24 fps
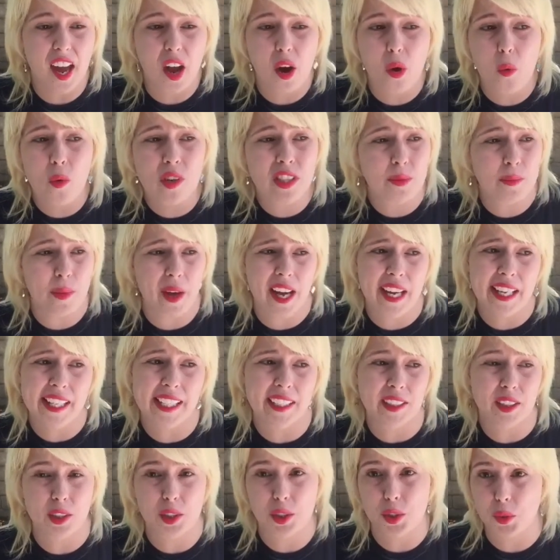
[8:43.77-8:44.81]
always buy it
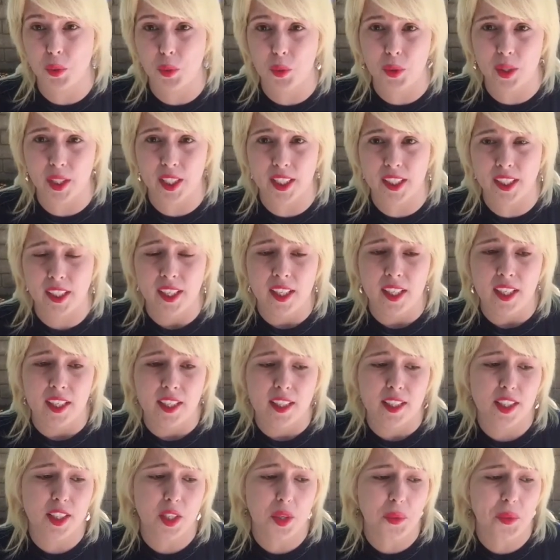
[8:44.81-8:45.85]
at the door.
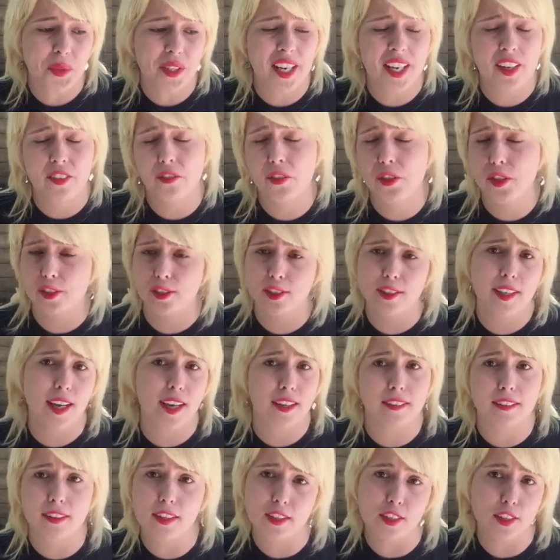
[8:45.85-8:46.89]
So when I first
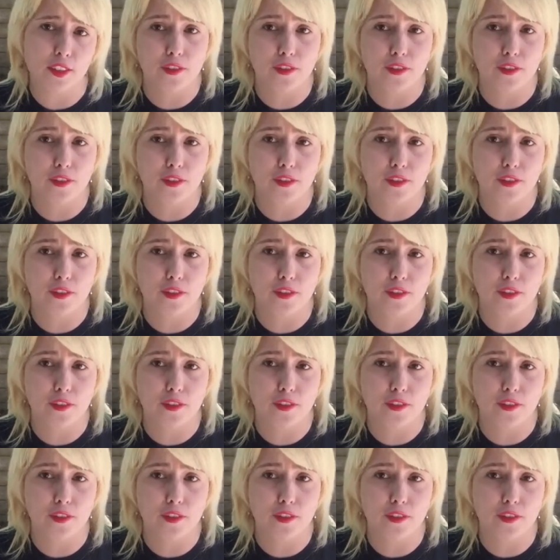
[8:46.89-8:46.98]
get there,